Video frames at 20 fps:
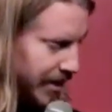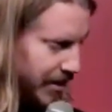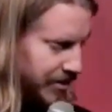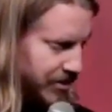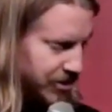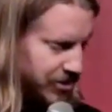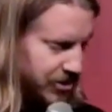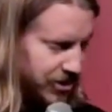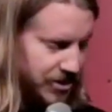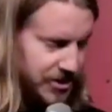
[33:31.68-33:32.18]

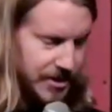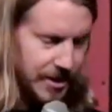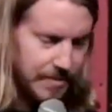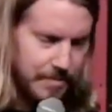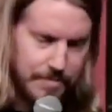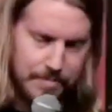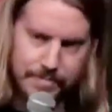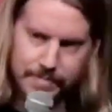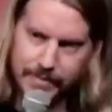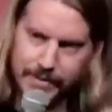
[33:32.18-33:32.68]
Unless it's just a
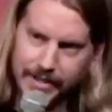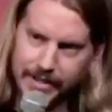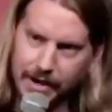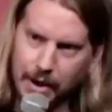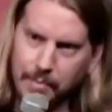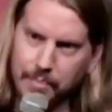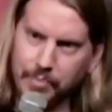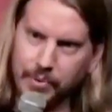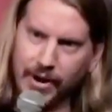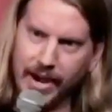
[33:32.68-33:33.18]

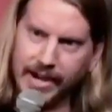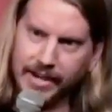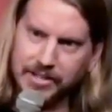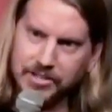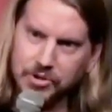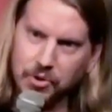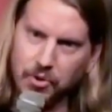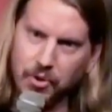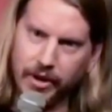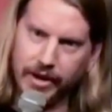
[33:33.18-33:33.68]

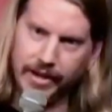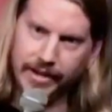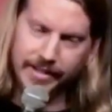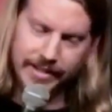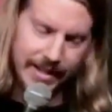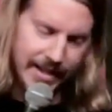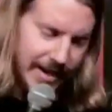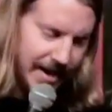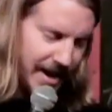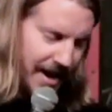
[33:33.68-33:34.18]
prank toy. I'm
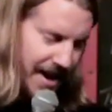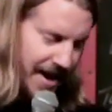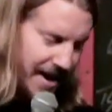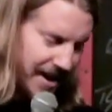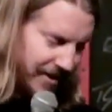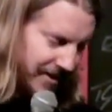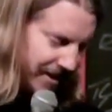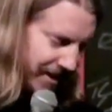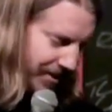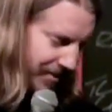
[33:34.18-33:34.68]
like,
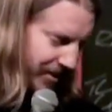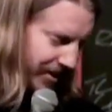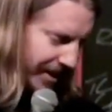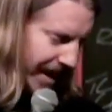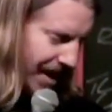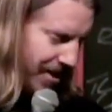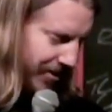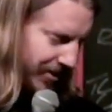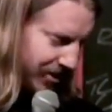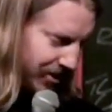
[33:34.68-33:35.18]
oh, look
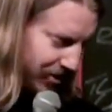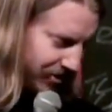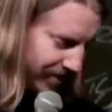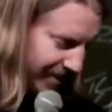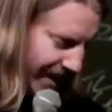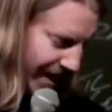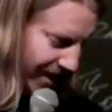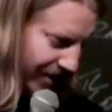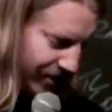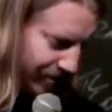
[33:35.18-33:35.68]
how cute
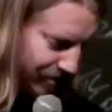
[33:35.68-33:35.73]
that